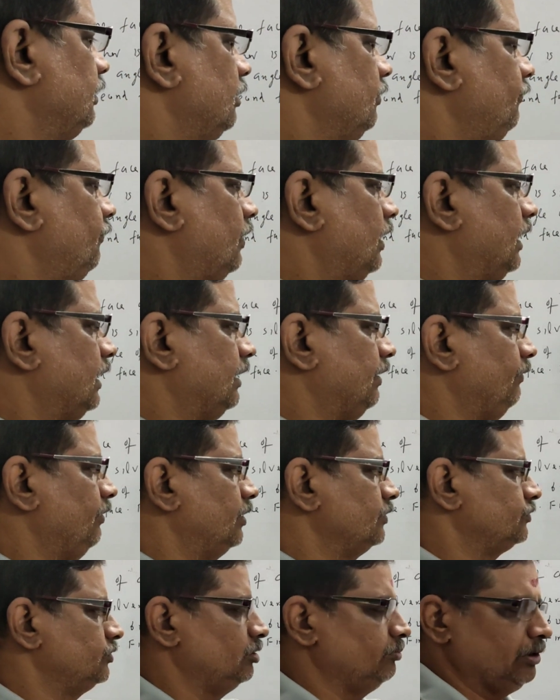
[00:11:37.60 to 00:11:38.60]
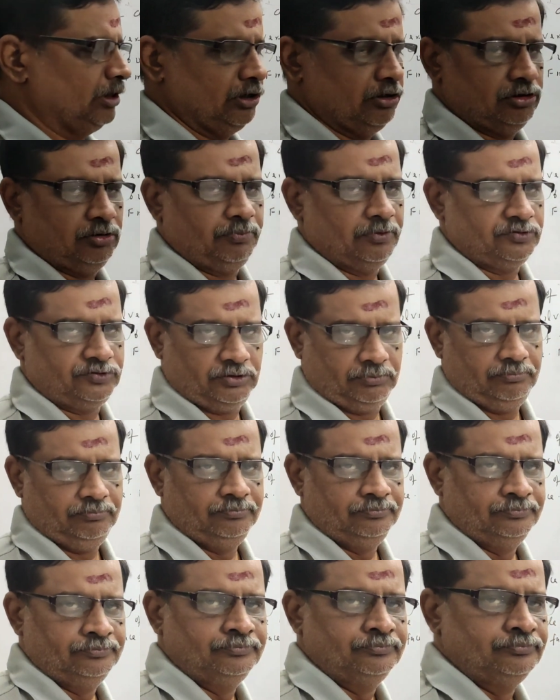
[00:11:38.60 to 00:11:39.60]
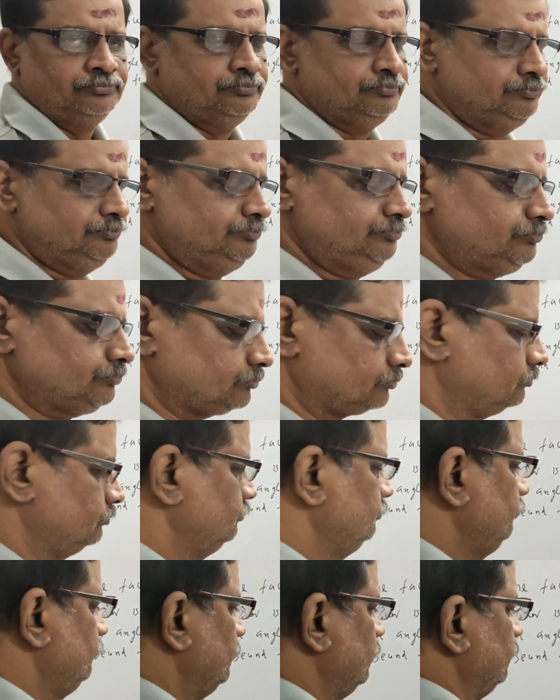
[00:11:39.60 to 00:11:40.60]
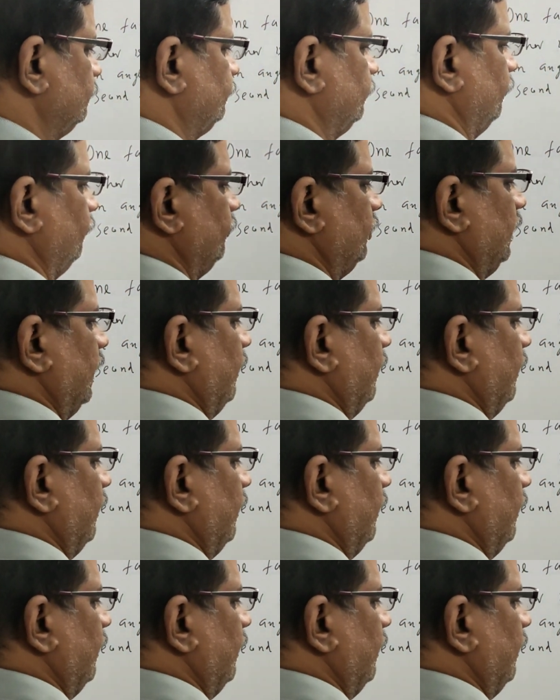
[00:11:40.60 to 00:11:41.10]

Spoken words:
the refractive index of the metal of the prism. So we